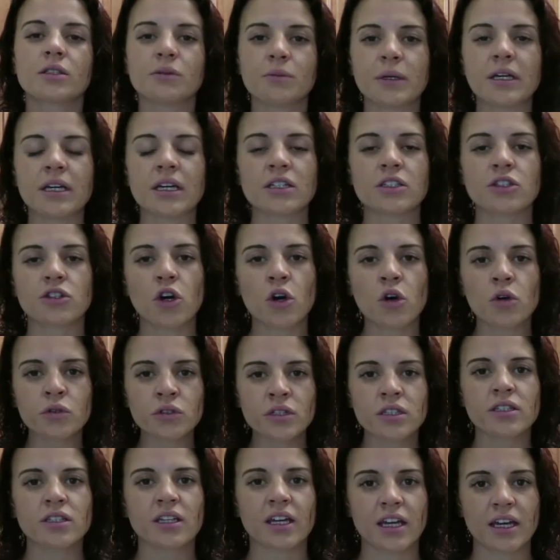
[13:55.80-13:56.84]
because
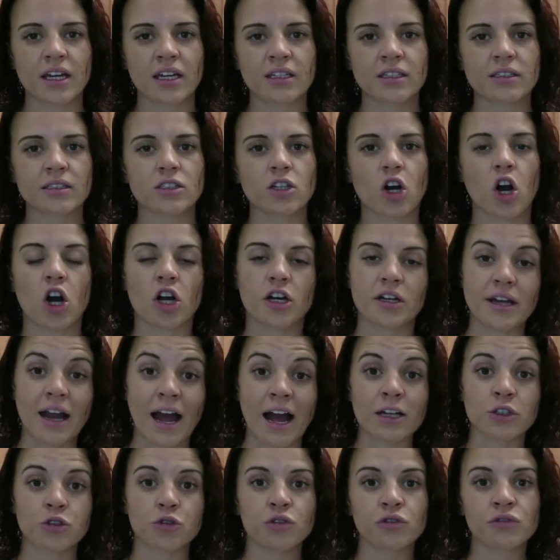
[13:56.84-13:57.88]
those things are
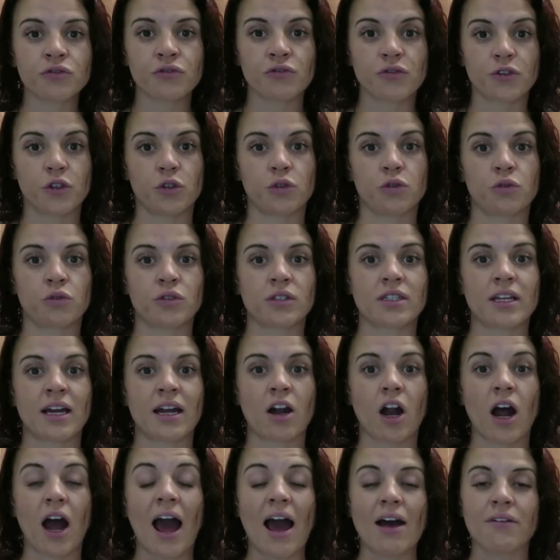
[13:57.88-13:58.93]
natural foods
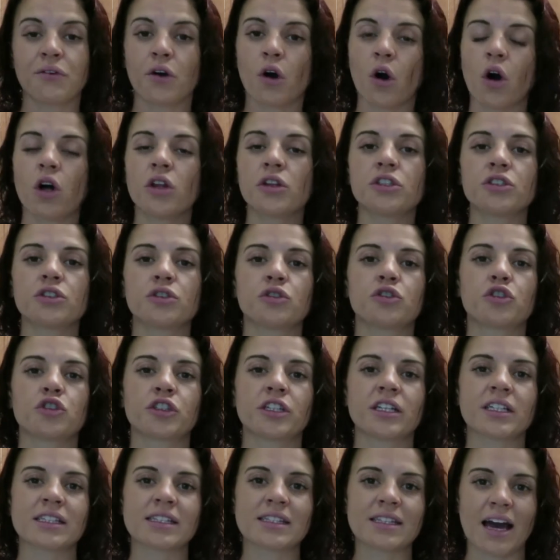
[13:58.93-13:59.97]
that have all the
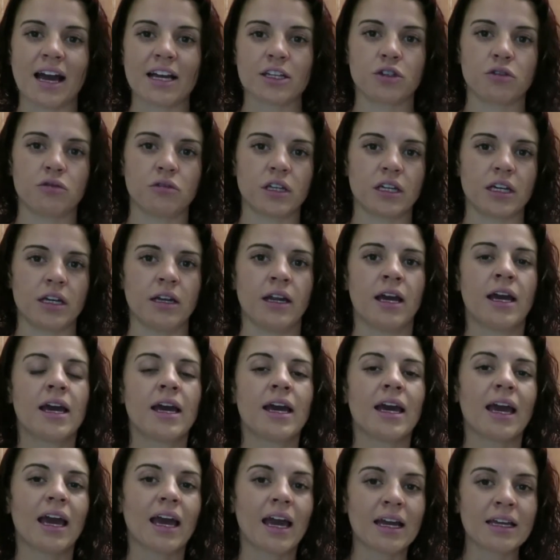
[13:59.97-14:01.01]
nutrients that you need.
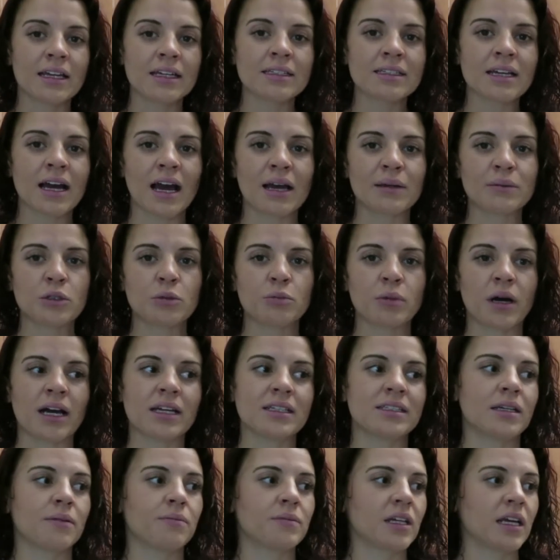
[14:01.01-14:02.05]
Anytime you buy
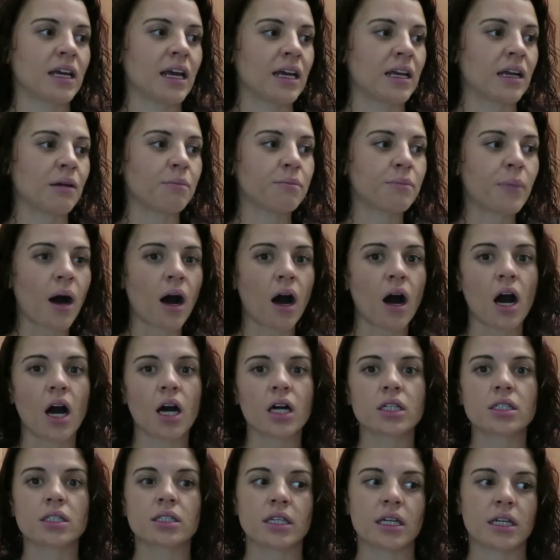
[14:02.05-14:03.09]
something in a
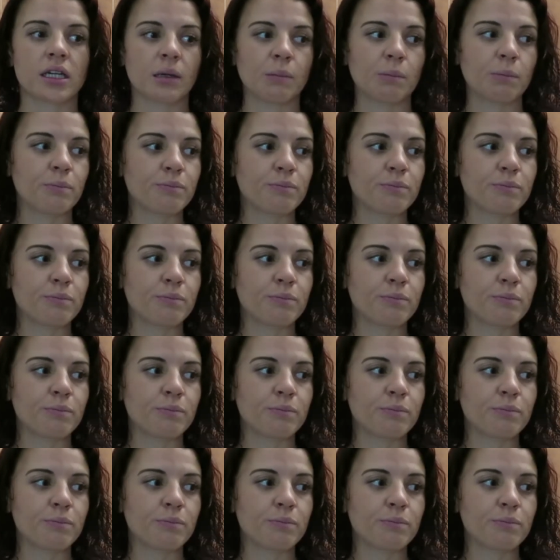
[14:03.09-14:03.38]
box, in a